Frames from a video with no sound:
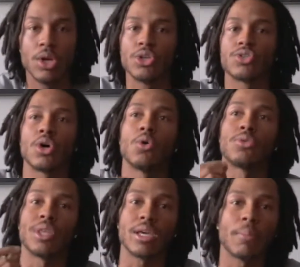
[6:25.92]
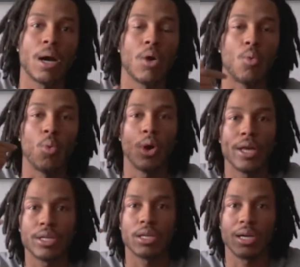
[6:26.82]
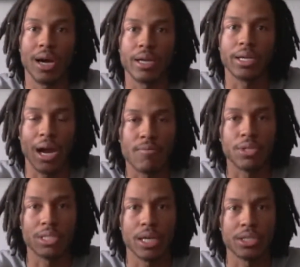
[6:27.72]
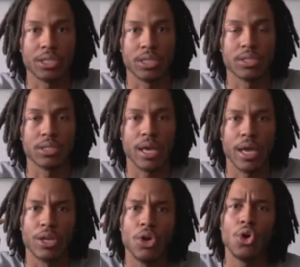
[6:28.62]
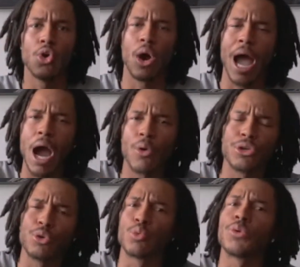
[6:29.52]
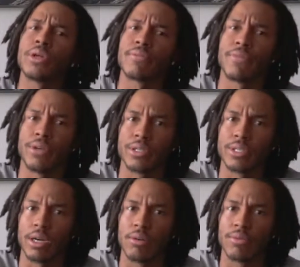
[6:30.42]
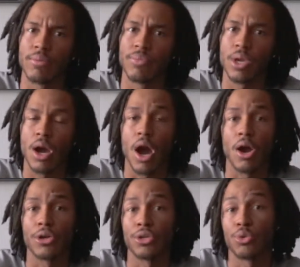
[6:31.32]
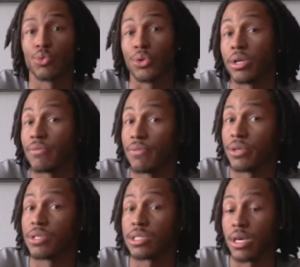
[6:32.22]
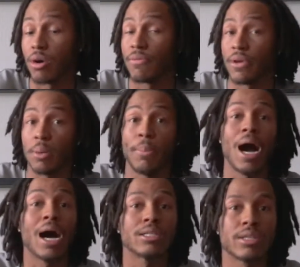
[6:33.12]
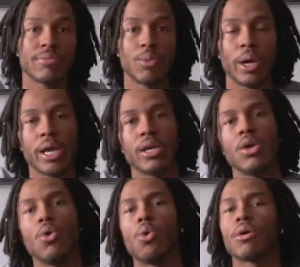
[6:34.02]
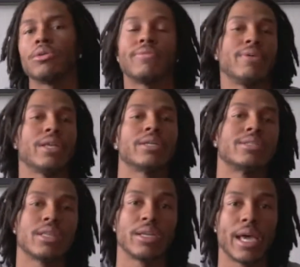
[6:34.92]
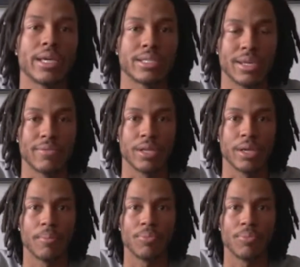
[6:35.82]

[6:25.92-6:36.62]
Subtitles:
So think about what kind of conversations and how are you rooting for yourself? Are you rooting for yourself in a positive way, or are you feeding into the negativity?